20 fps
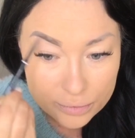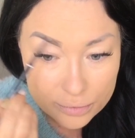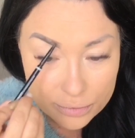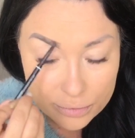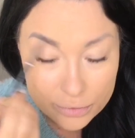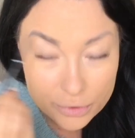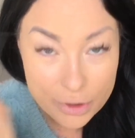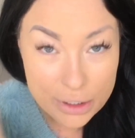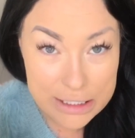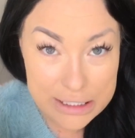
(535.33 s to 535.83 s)

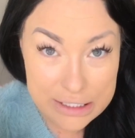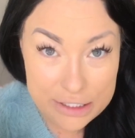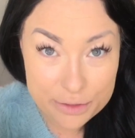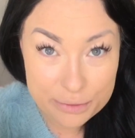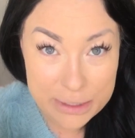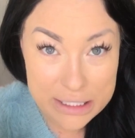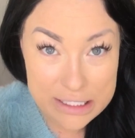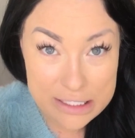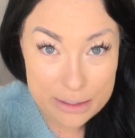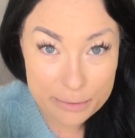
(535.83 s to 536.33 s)
You guys hear
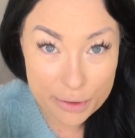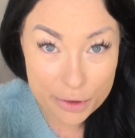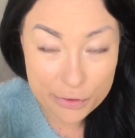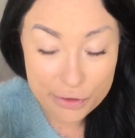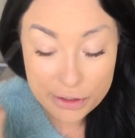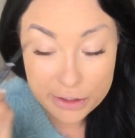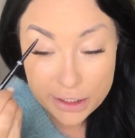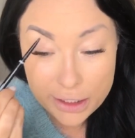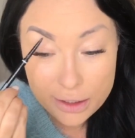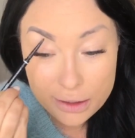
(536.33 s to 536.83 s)
my stomach
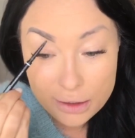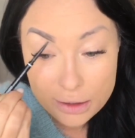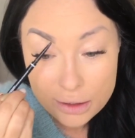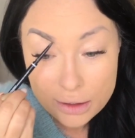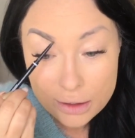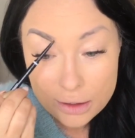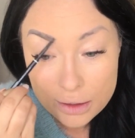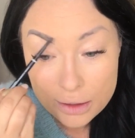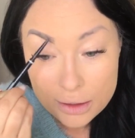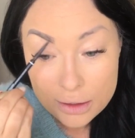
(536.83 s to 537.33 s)
growling?
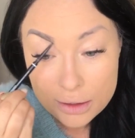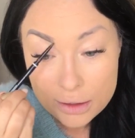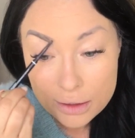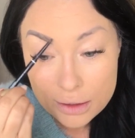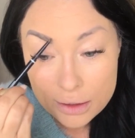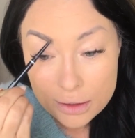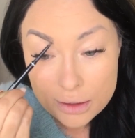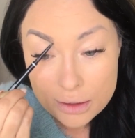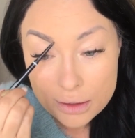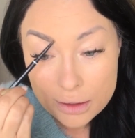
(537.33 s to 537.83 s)

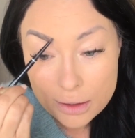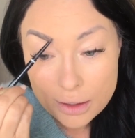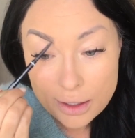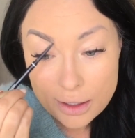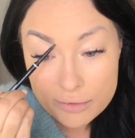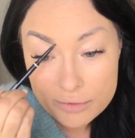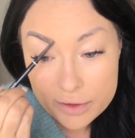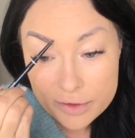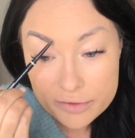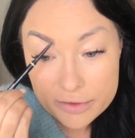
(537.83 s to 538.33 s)
I
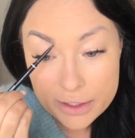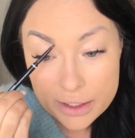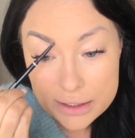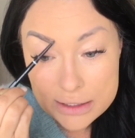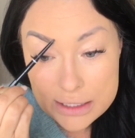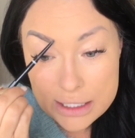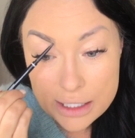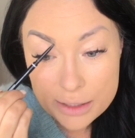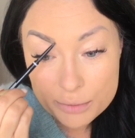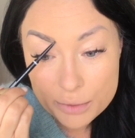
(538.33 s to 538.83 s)
haven't even had
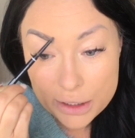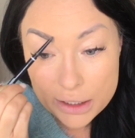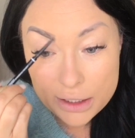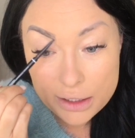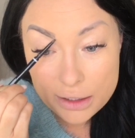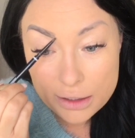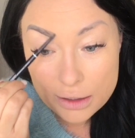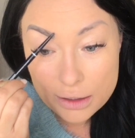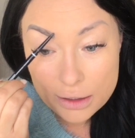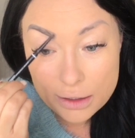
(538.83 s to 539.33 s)
time to
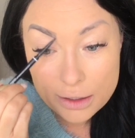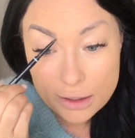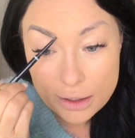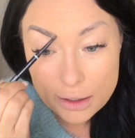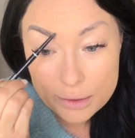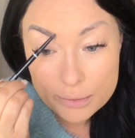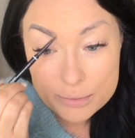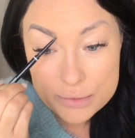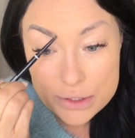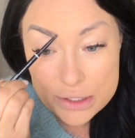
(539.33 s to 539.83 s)
eat. Like
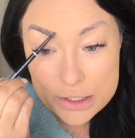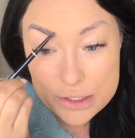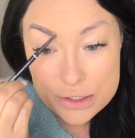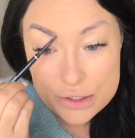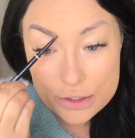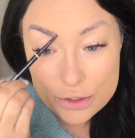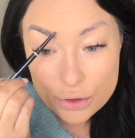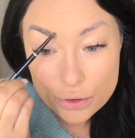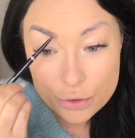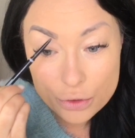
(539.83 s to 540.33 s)
I'm
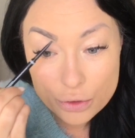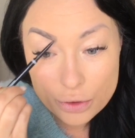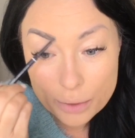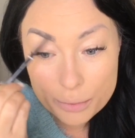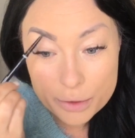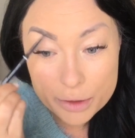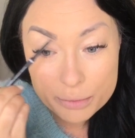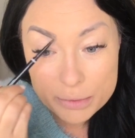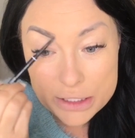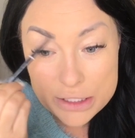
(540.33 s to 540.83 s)
gonna
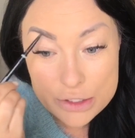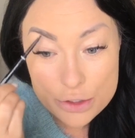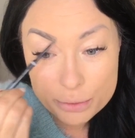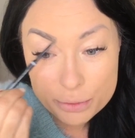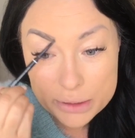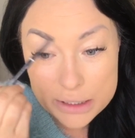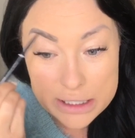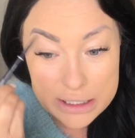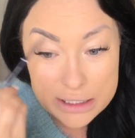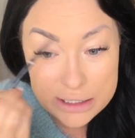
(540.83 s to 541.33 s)
be so
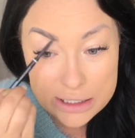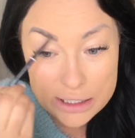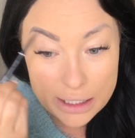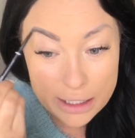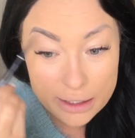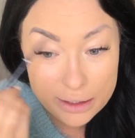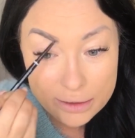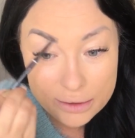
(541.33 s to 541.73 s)
busy today.